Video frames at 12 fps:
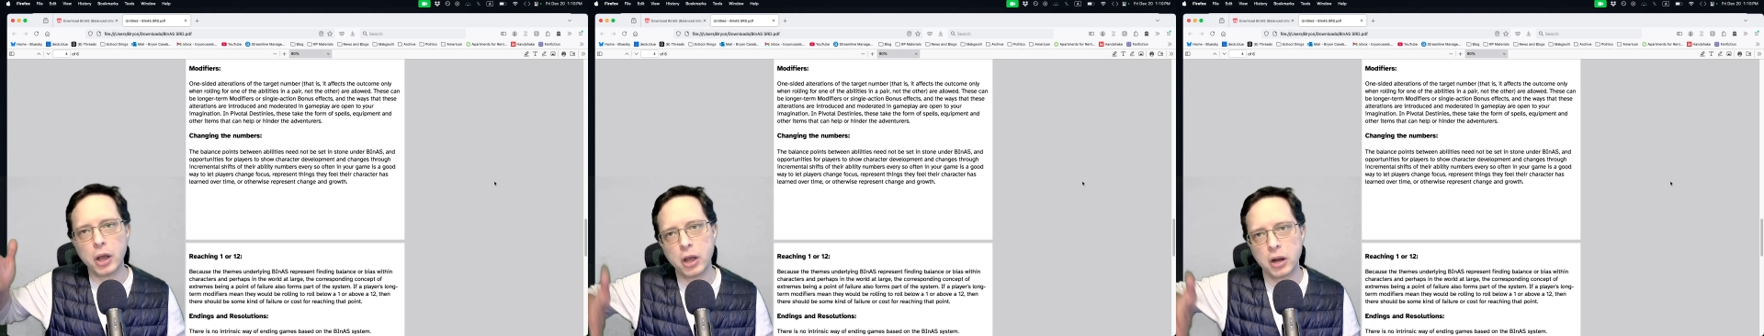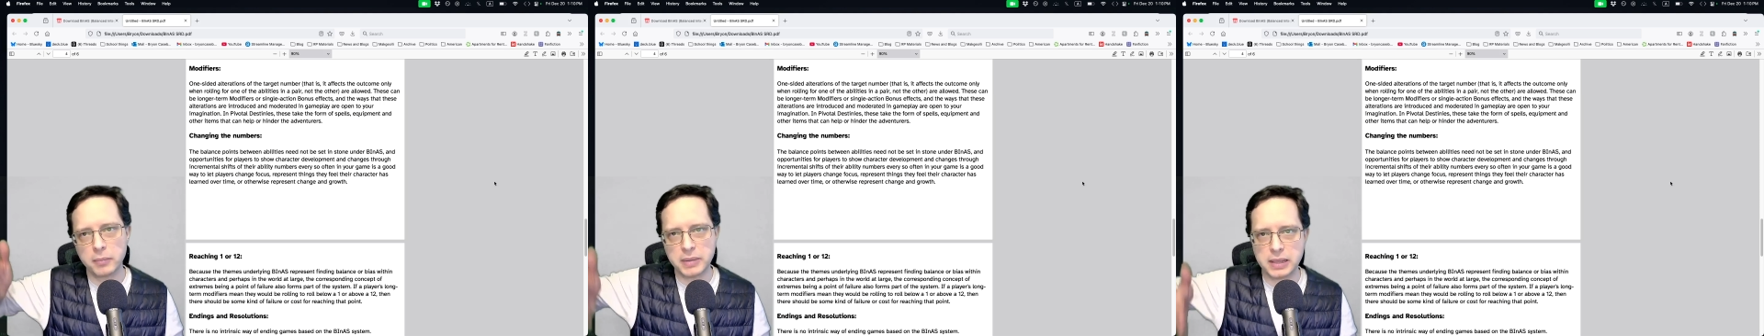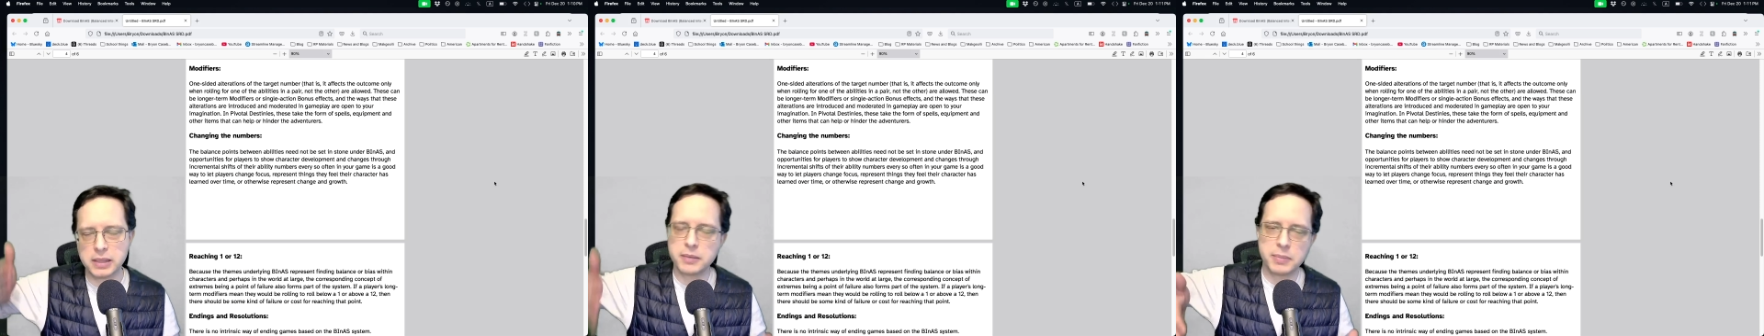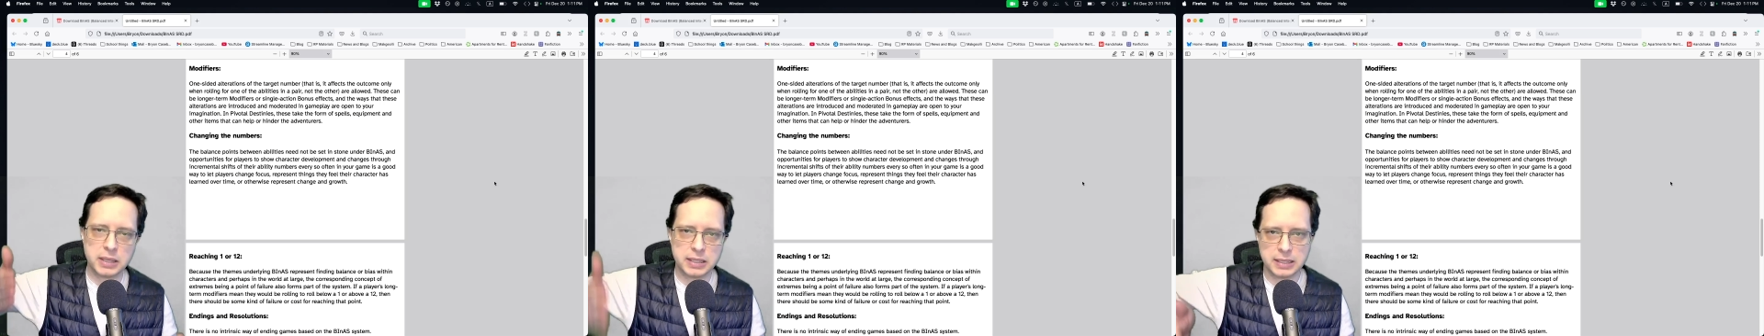harming the
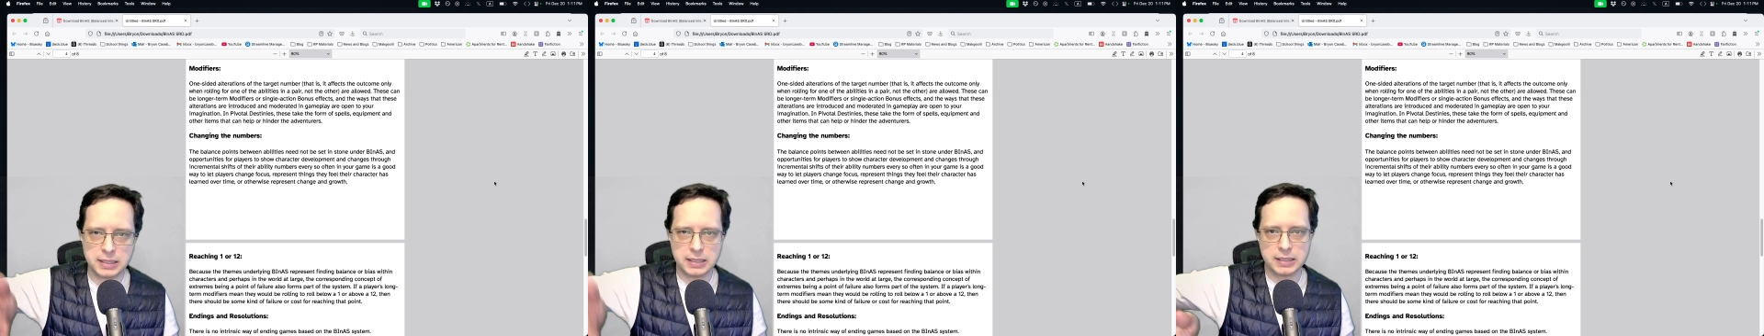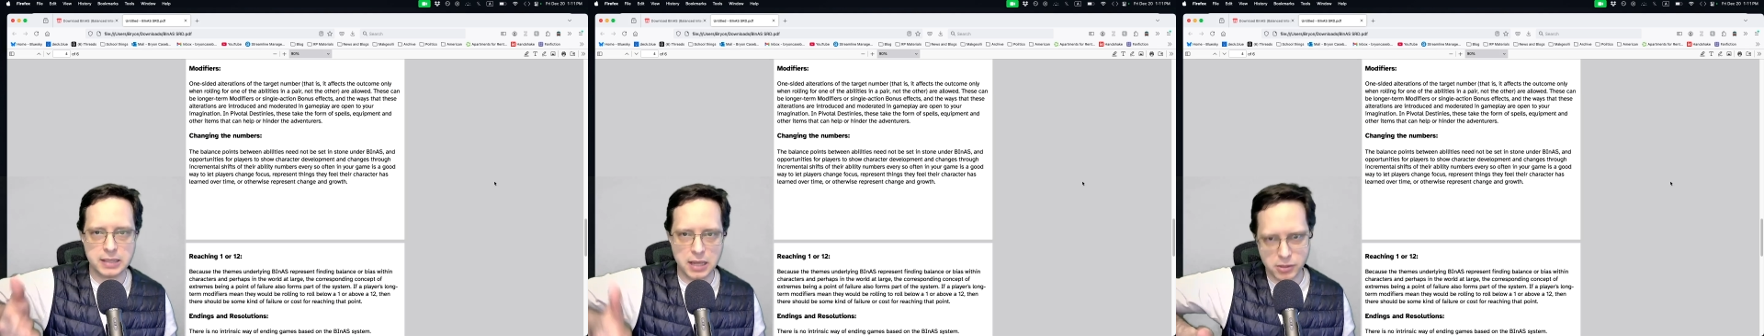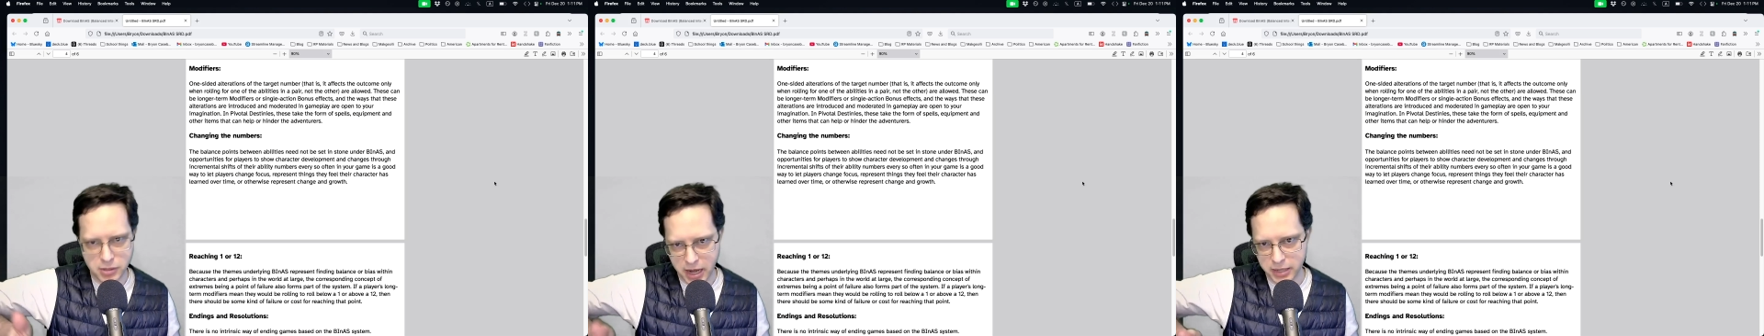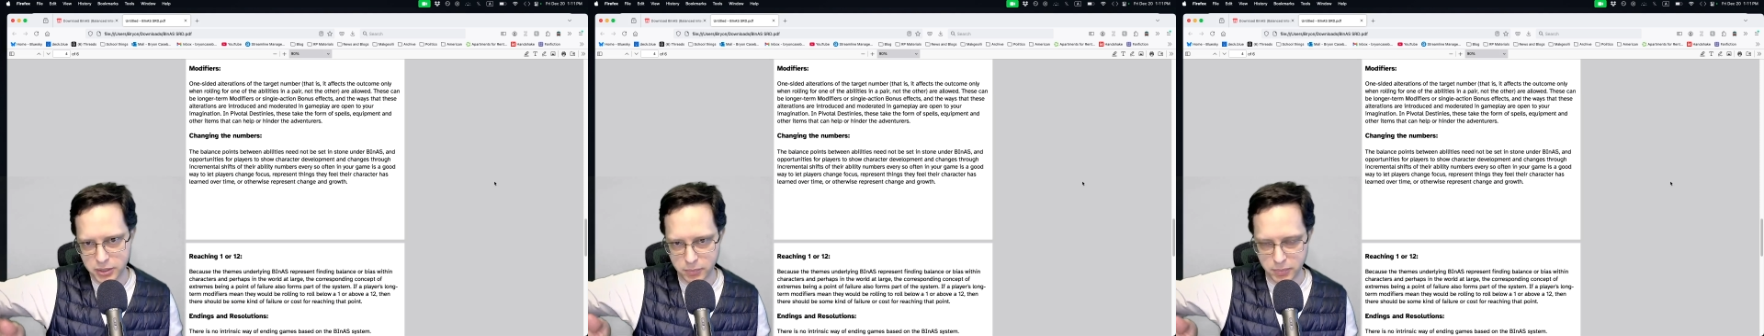ability to get the other
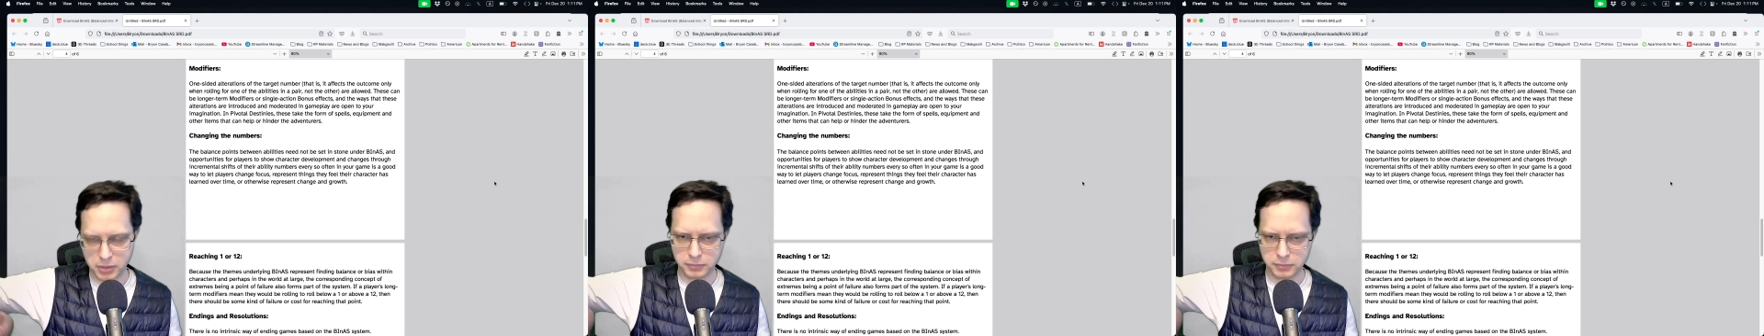attribute.